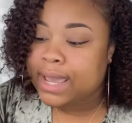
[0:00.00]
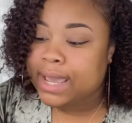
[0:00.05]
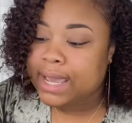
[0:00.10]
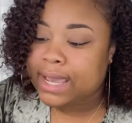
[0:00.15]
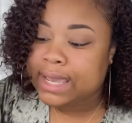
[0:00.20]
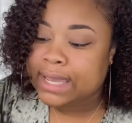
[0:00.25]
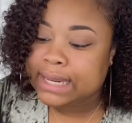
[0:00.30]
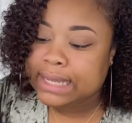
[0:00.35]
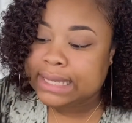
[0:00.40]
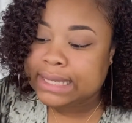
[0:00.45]

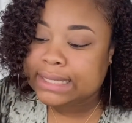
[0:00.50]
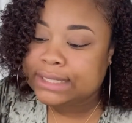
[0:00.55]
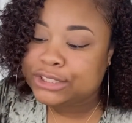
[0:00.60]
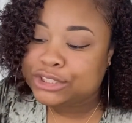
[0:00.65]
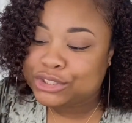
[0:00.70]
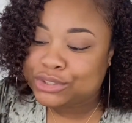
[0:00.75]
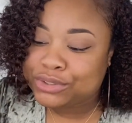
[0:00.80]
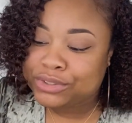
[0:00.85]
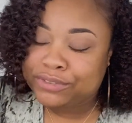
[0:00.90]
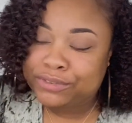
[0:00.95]
It is
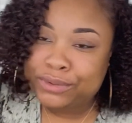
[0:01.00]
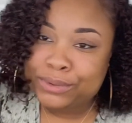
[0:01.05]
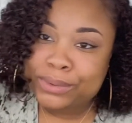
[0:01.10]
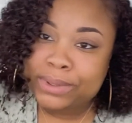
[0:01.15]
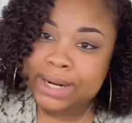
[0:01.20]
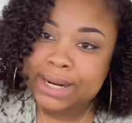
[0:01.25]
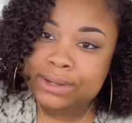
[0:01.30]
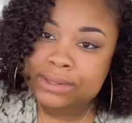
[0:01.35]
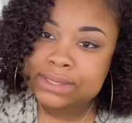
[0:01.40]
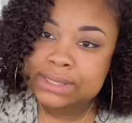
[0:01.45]
3 fluid
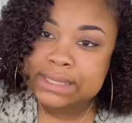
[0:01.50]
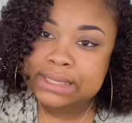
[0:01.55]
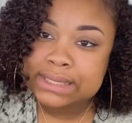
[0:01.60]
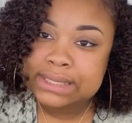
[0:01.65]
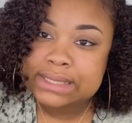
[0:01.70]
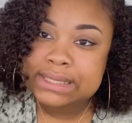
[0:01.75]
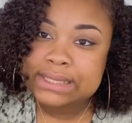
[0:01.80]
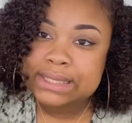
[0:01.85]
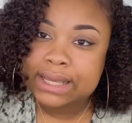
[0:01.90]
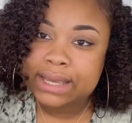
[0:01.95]

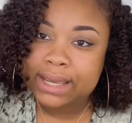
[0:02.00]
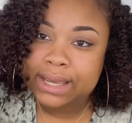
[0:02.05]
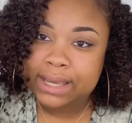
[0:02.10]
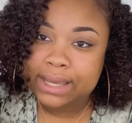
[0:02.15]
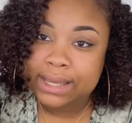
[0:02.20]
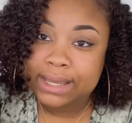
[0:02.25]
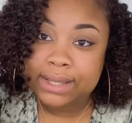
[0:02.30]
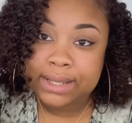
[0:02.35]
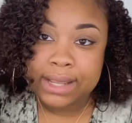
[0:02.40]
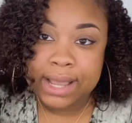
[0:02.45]
ounces
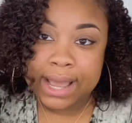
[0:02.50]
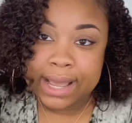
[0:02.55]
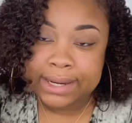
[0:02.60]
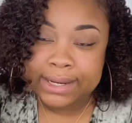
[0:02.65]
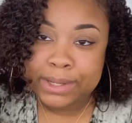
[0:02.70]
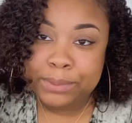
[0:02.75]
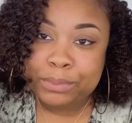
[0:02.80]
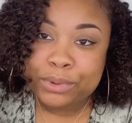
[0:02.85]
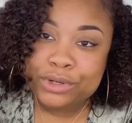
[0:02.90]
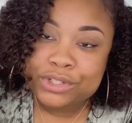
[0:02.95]
and I
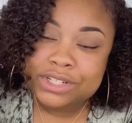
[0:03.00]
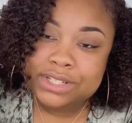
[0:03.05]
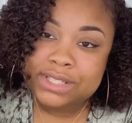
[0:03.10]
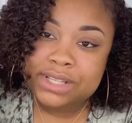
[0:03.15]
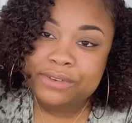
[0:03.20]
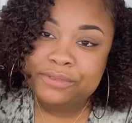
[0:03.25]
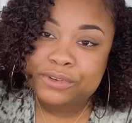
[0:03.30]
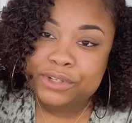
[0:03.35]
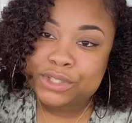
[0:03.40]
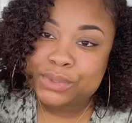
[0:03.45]
did purchase
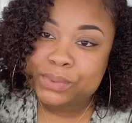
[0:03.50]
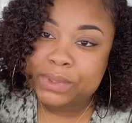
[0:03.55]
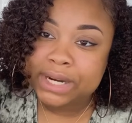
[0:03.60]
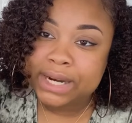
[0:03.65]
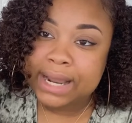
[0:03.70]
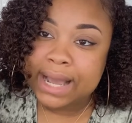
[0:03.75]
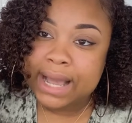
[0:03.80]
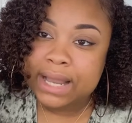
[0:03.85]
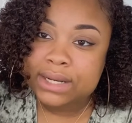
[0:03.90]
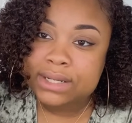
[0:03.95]
it for
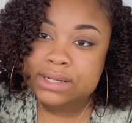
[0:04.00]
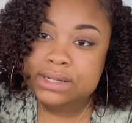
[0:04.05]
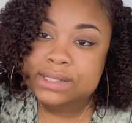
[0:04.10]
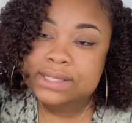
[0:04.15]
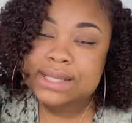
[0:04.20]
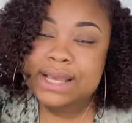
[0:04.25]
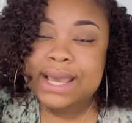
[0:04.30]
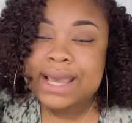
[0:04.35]
$20.